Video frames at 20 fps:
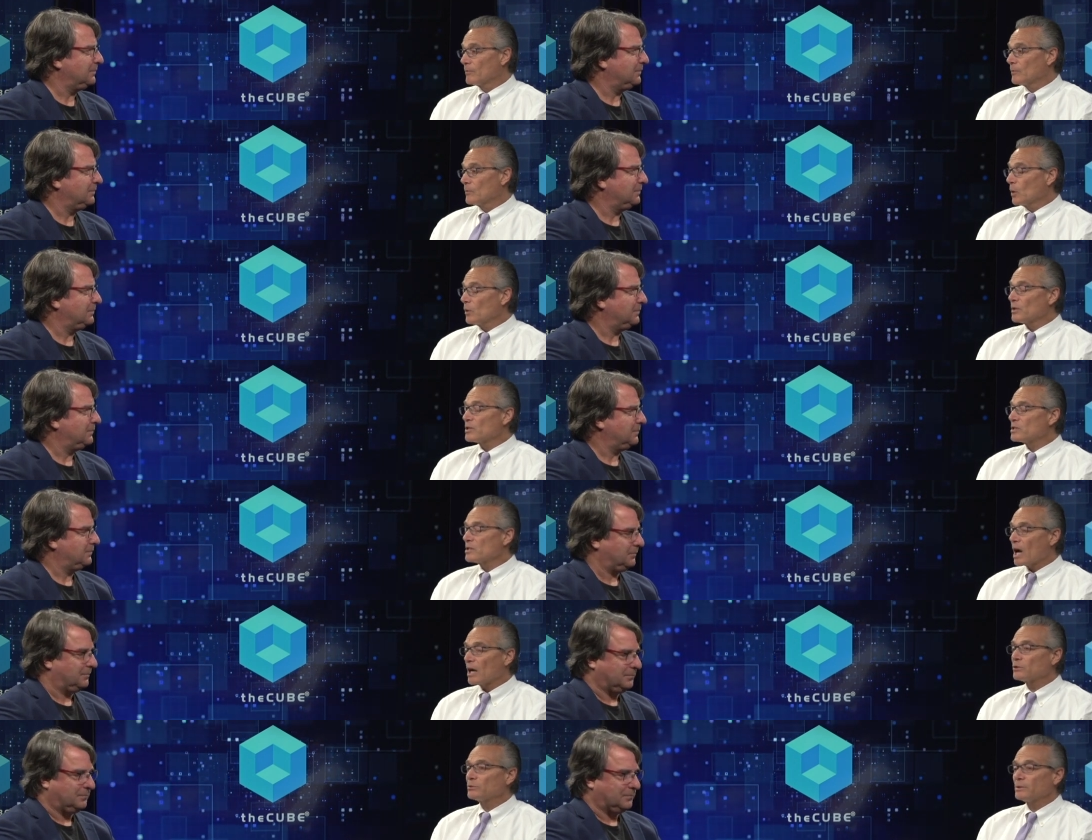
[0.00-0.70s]
Speaker 1: No,
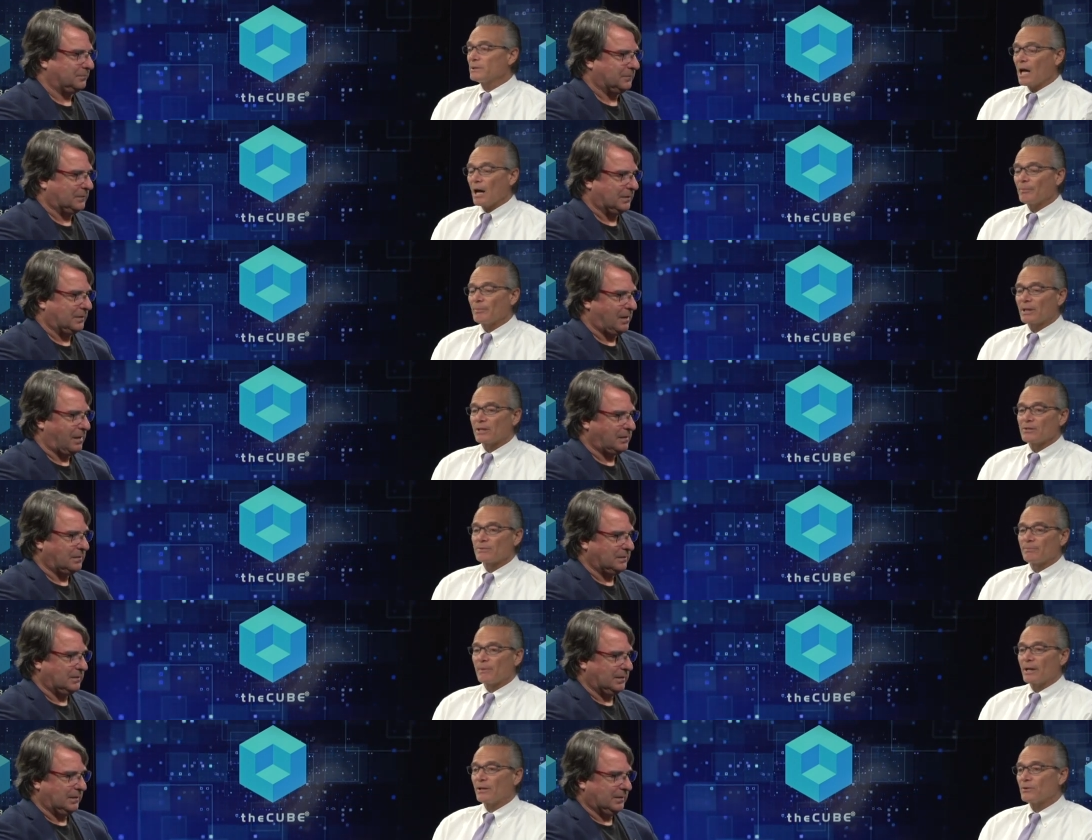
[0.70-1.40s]
the stocks were down
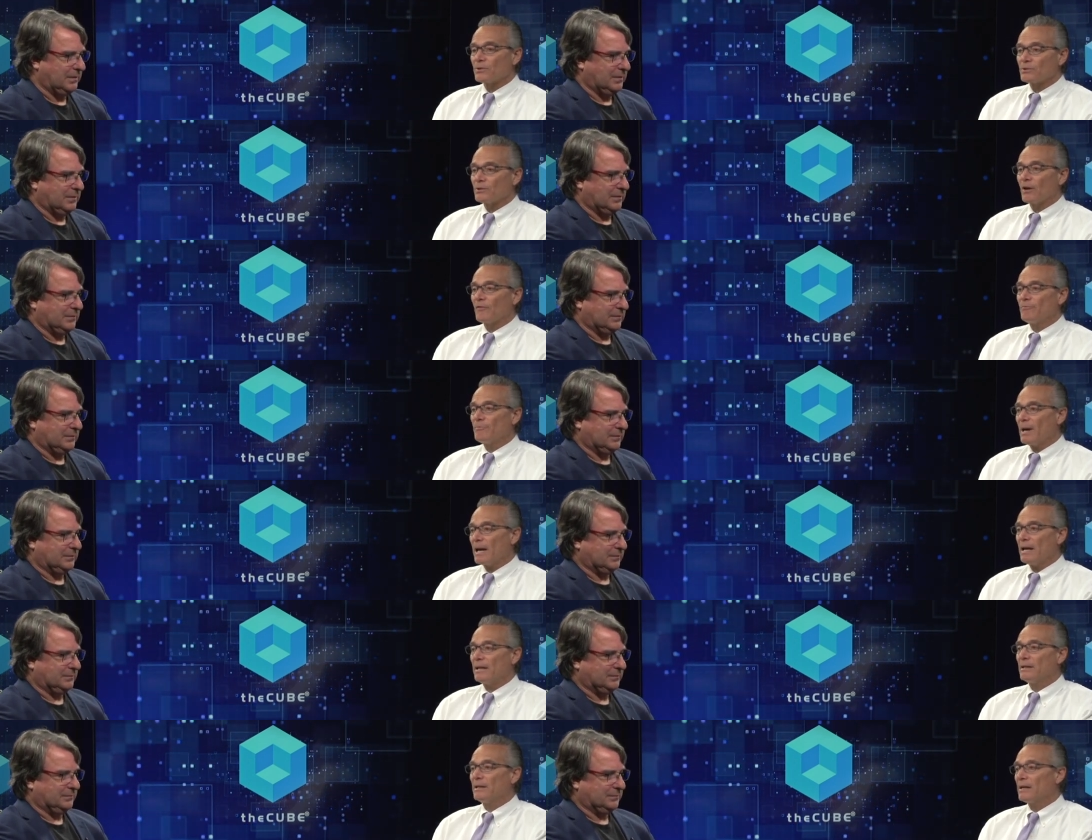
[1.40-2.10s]
because Microsoft
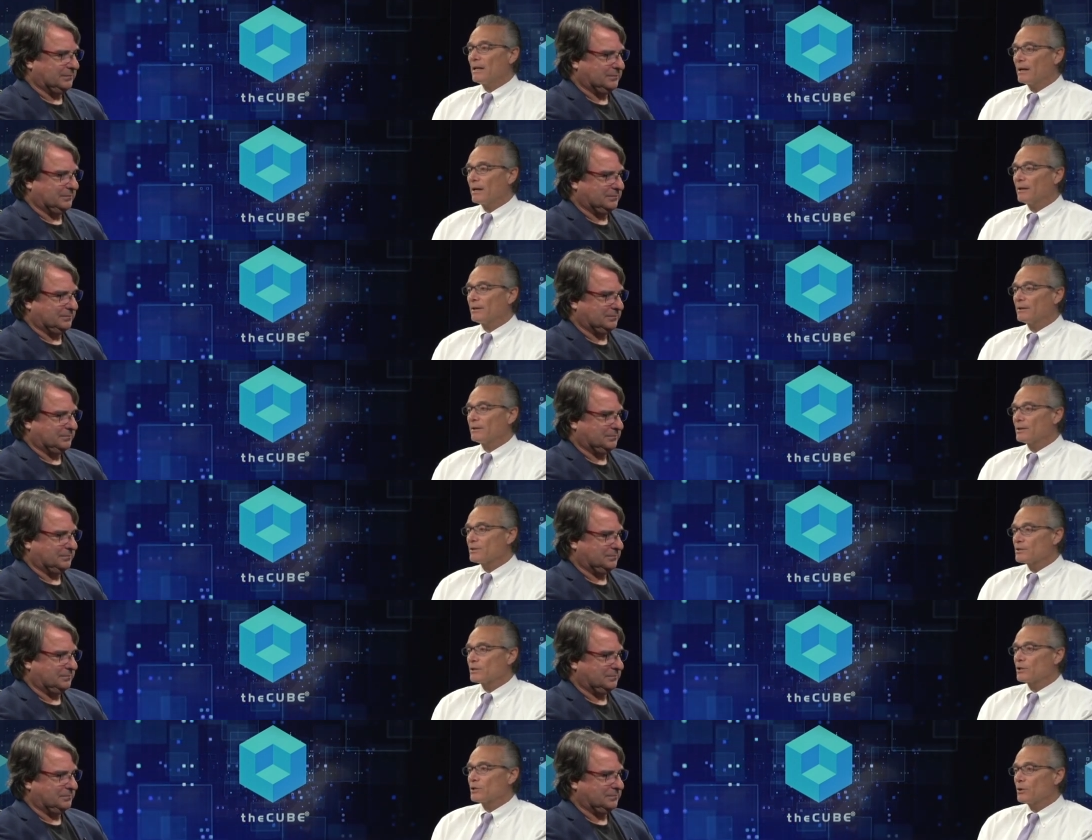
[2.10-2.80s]
made an,
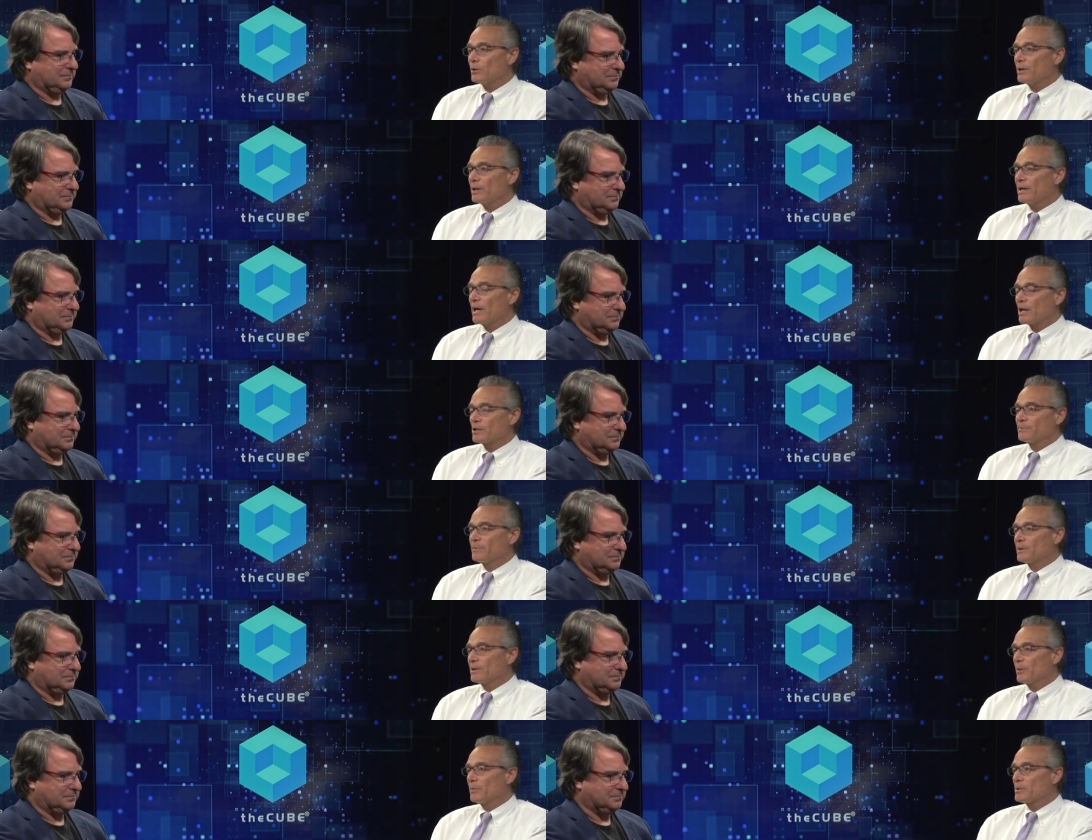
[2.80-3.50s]
a, a, security
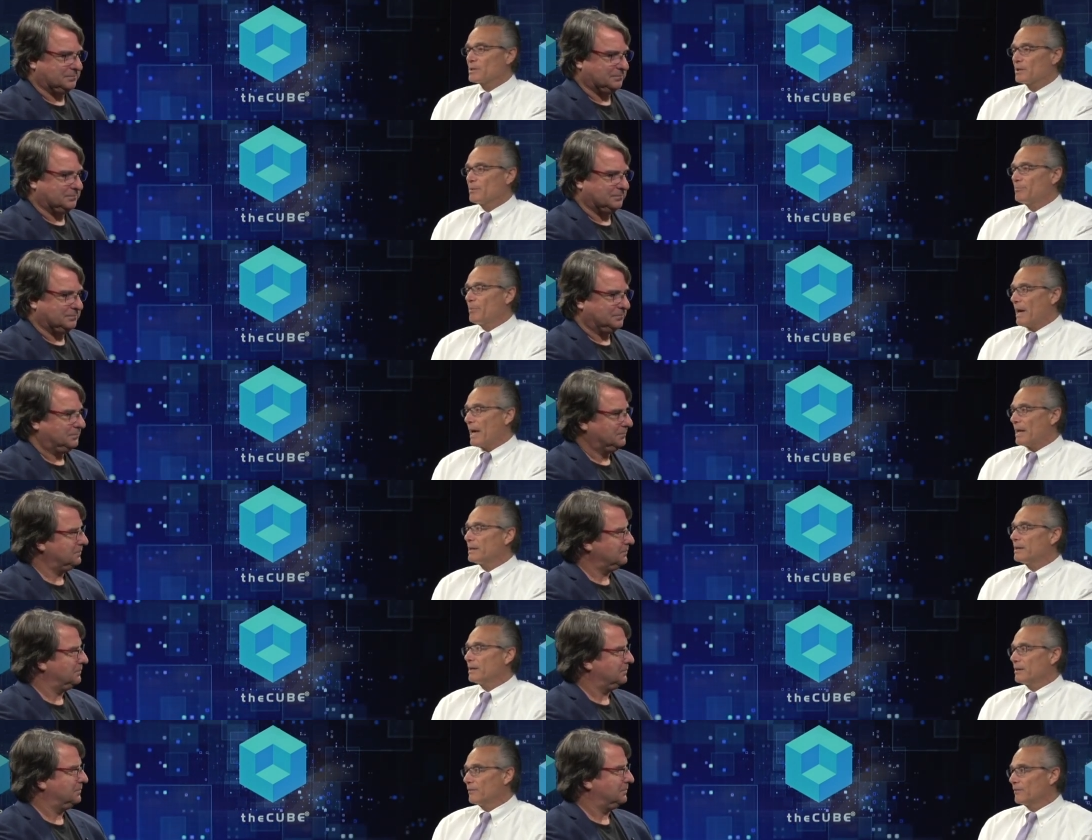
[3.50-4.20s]
announcement that was
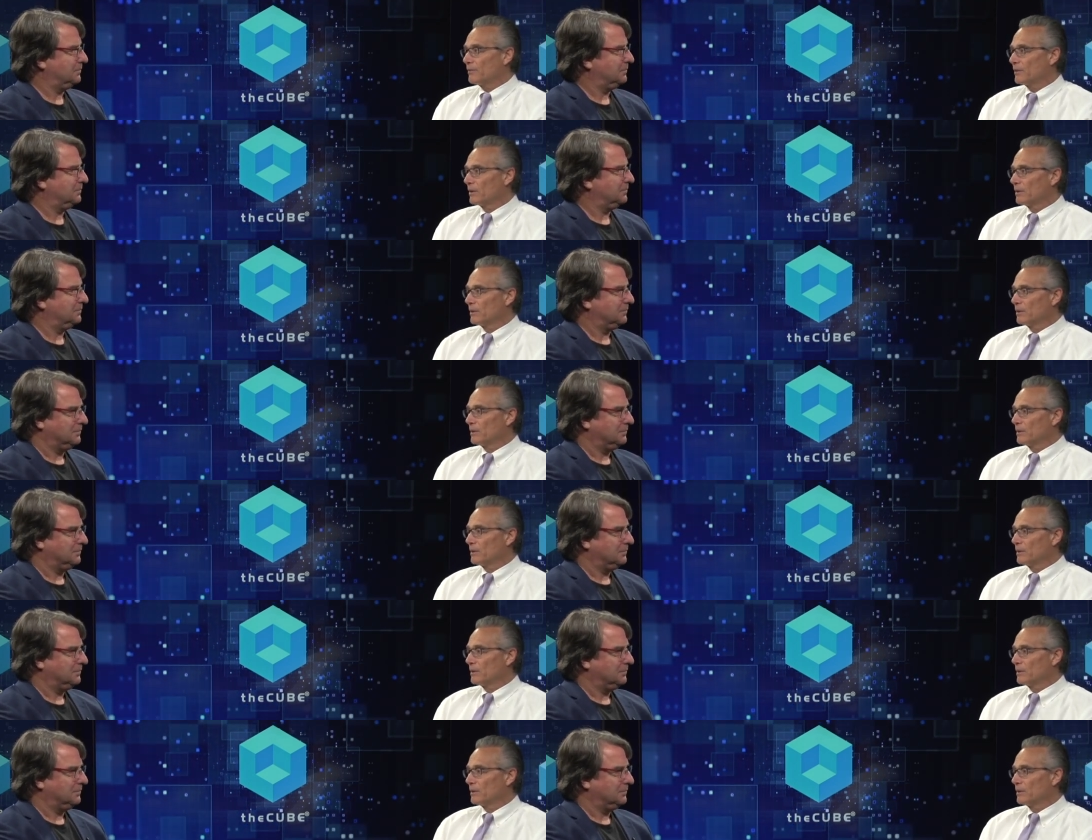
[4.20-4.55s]
competitive.